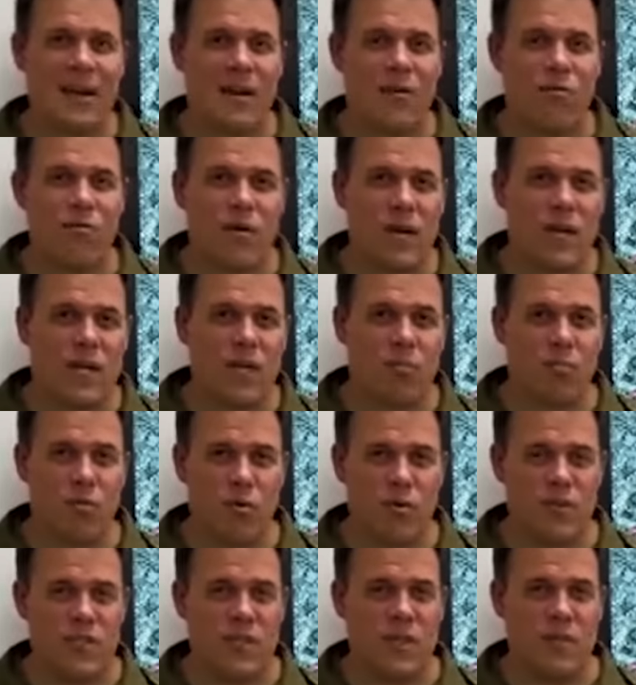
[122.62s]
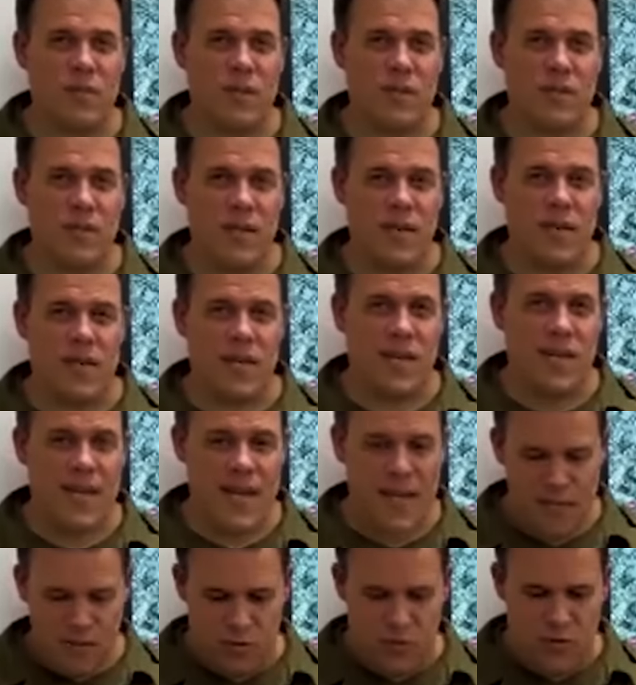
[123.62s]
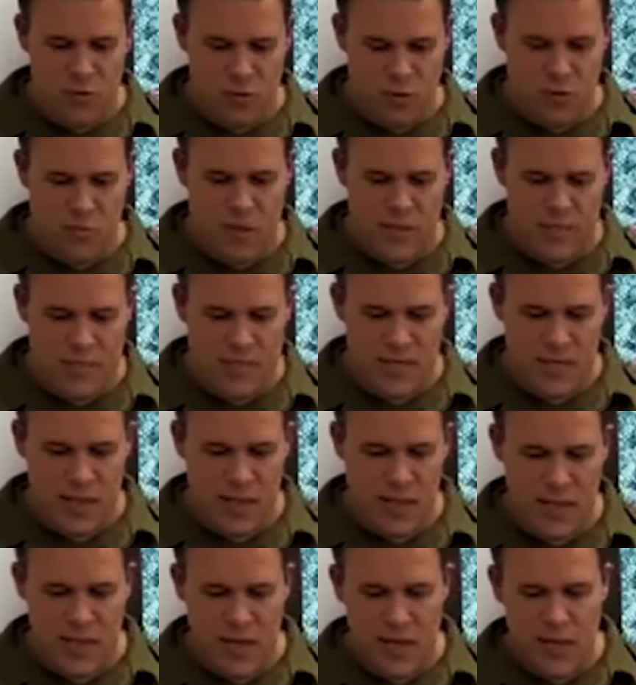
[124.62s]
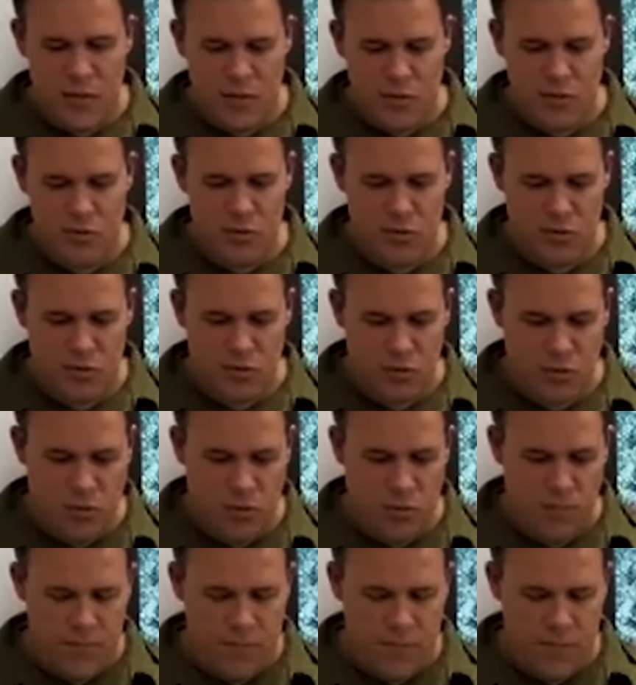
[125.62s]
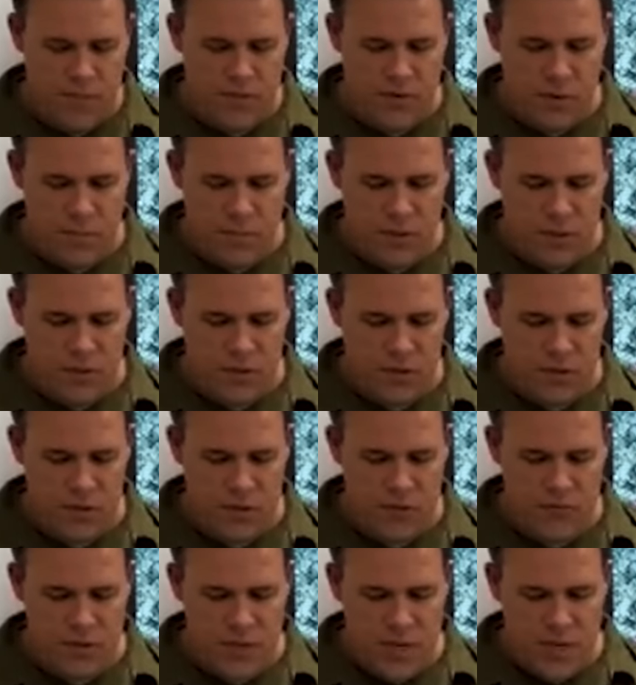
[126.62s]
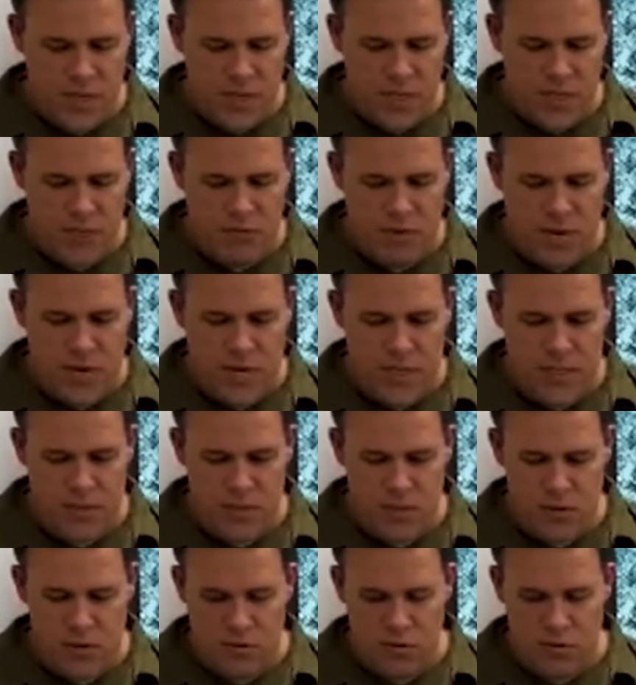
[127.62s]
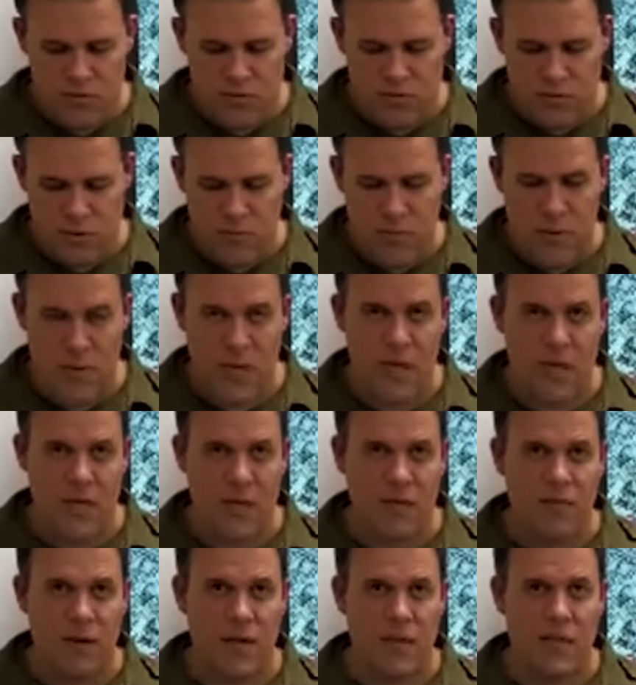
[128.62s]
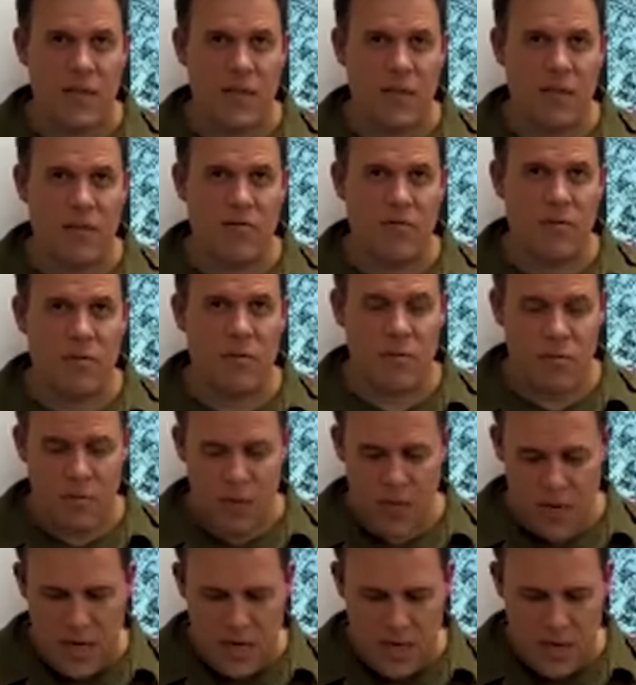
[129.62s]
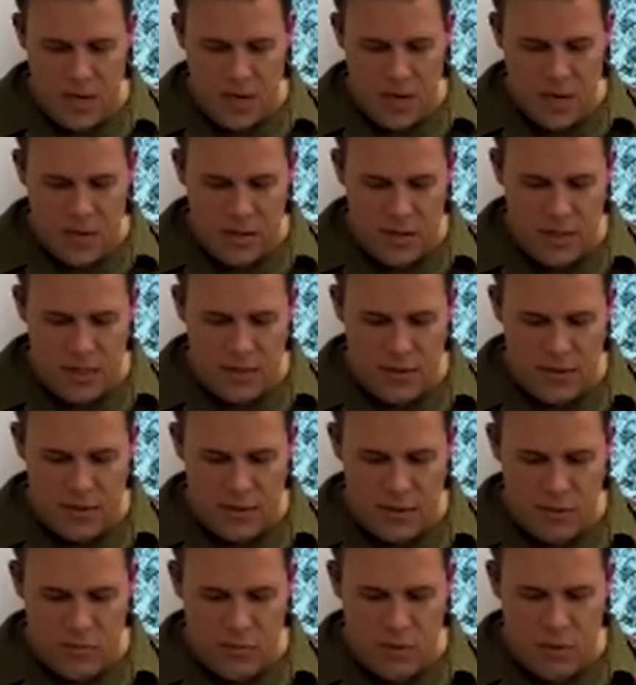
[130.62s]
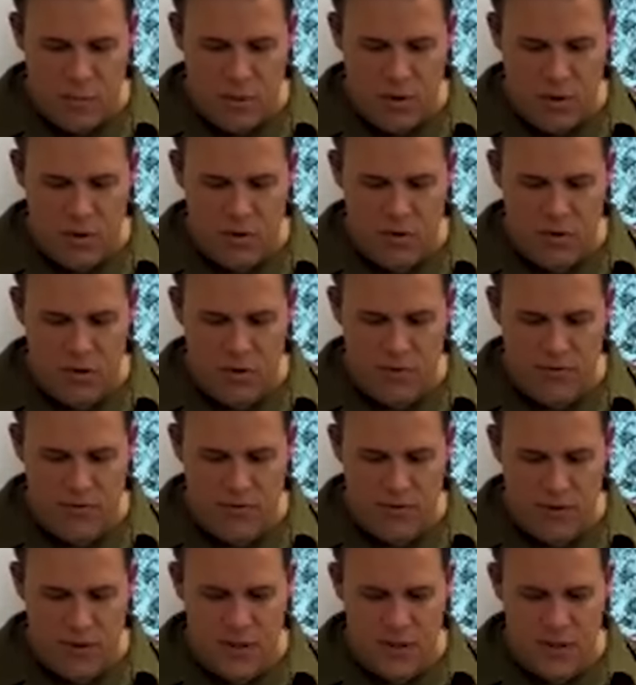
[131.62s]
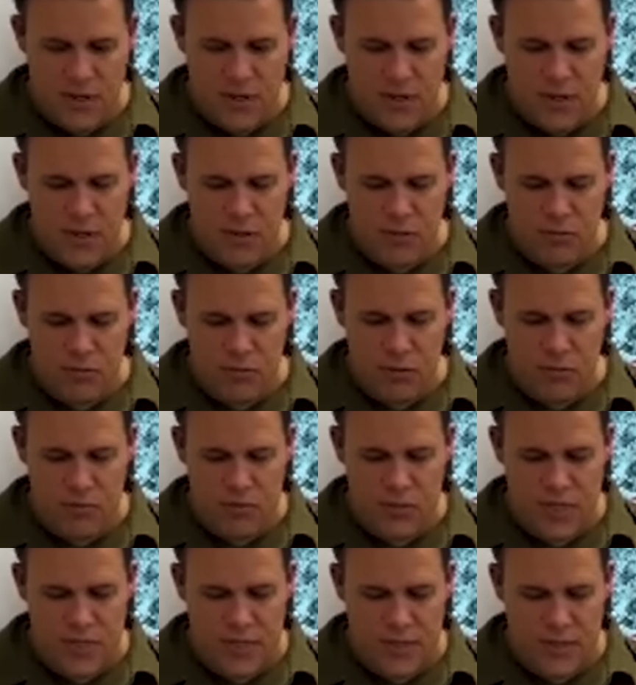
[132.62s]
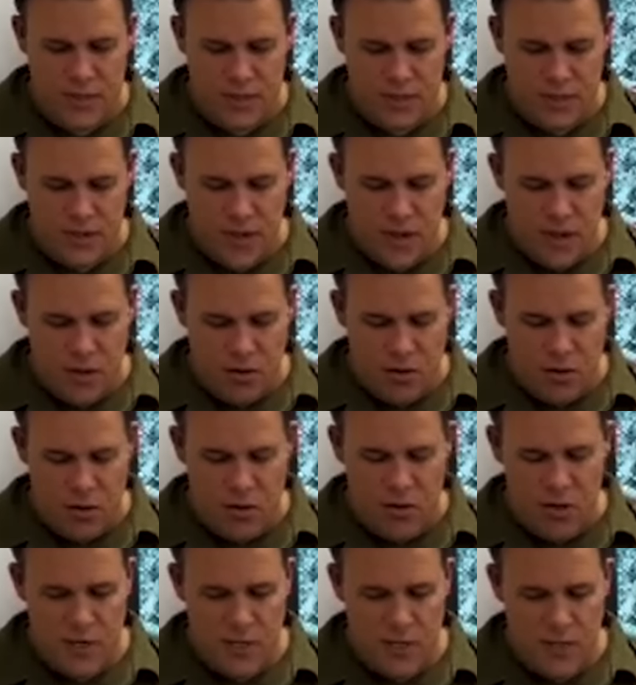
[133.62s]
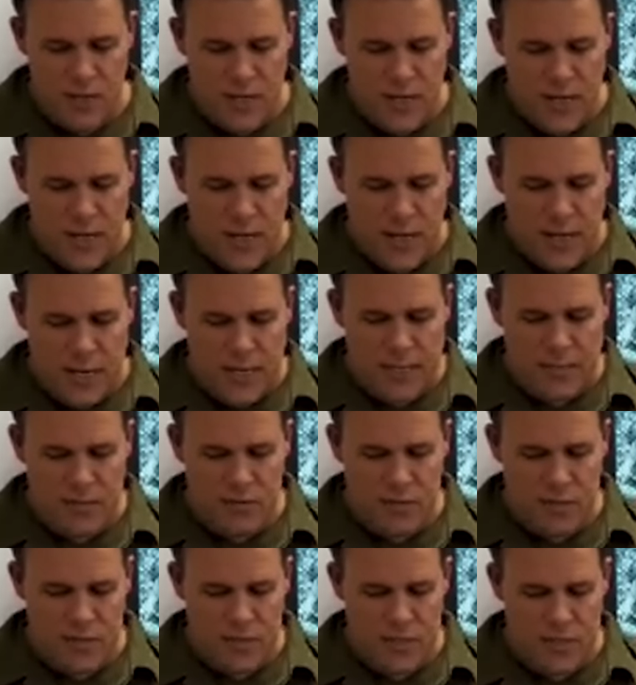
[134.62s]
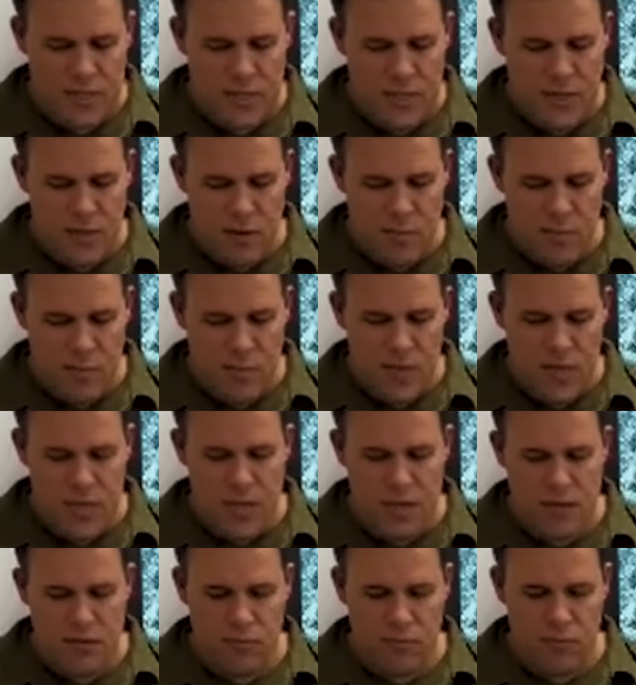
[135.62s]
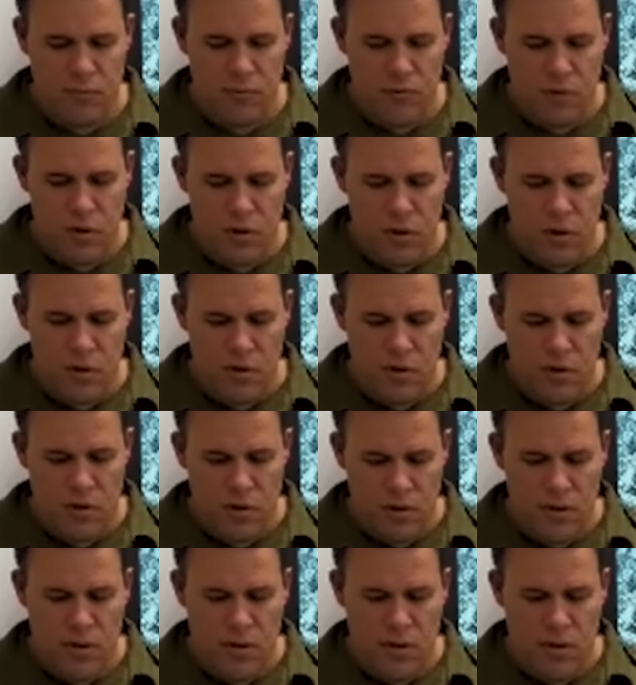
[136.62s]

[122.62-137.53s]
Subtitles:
direct proximity, next door basically, to a school. These are pictures of Israeli soldiers from the Givati infantry brigade that were part of the troops that conquered it. And as you can see here, peeking through the wall,